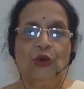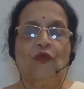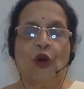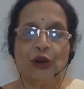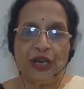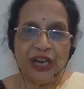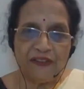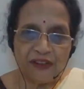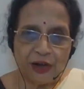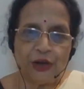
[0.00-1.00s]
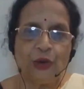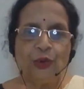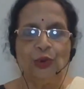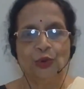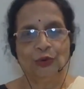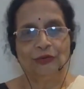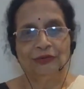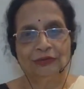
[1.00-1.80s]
whatever you know,